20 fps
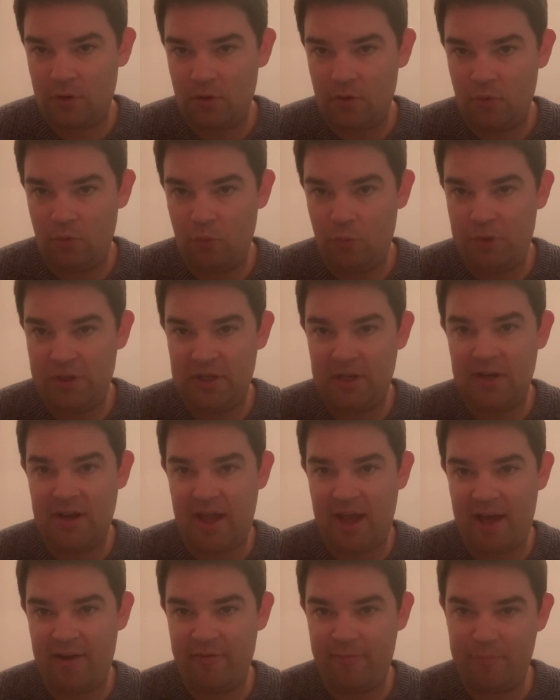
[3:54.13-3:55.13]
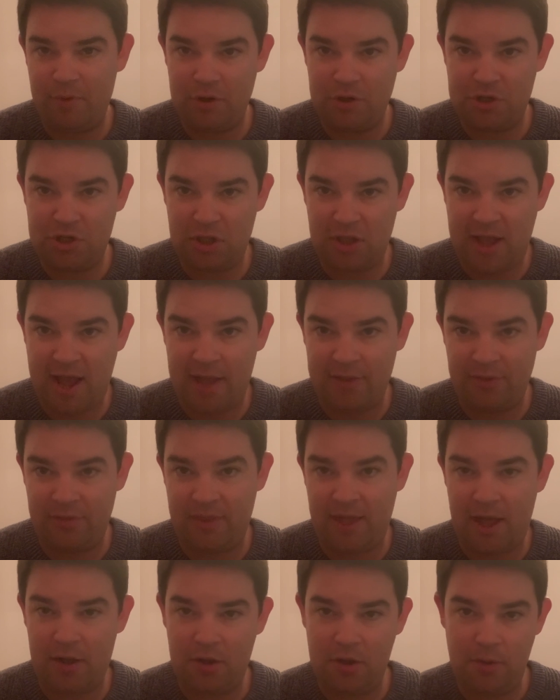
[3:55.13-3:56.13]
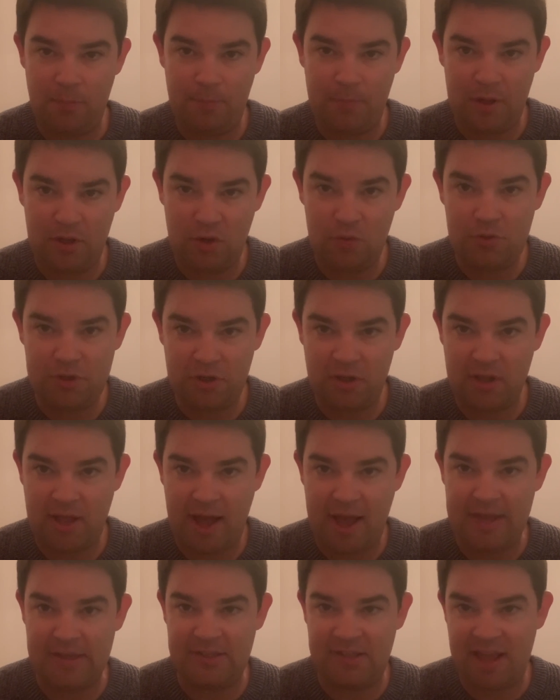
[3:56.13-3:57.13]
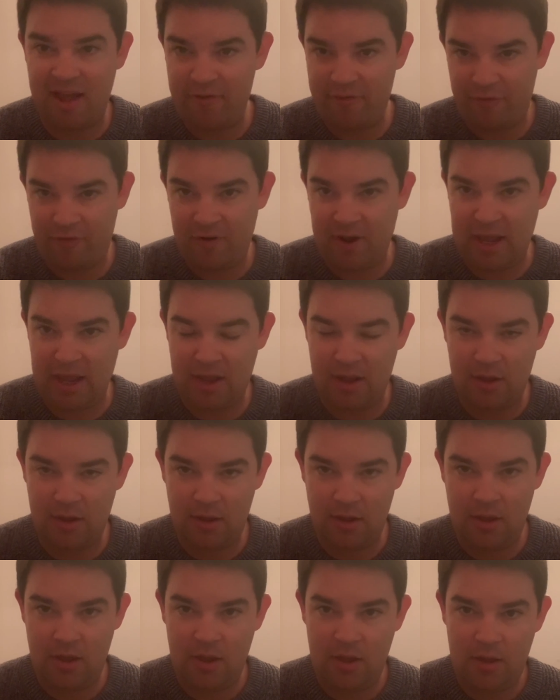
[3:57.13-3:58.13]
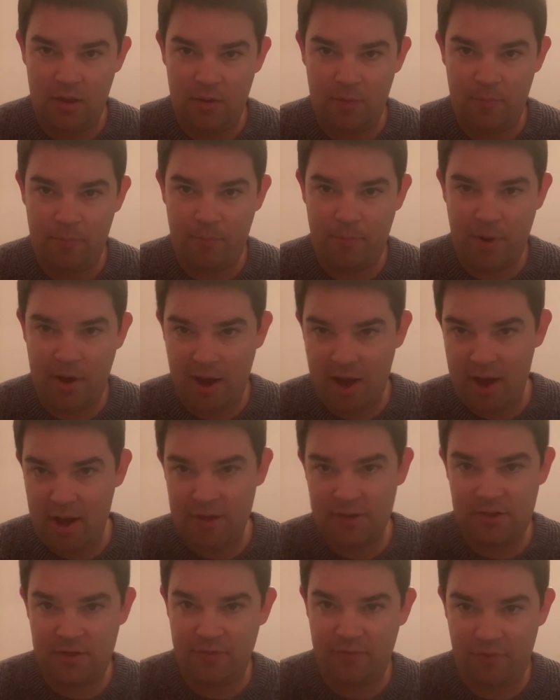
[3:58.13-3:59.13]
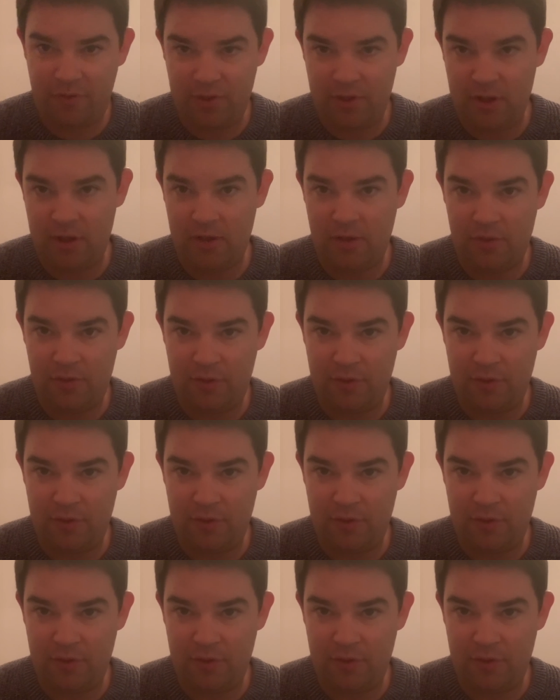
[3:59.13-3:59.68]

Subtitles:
we didn't have much land that could be utilised. Every part of the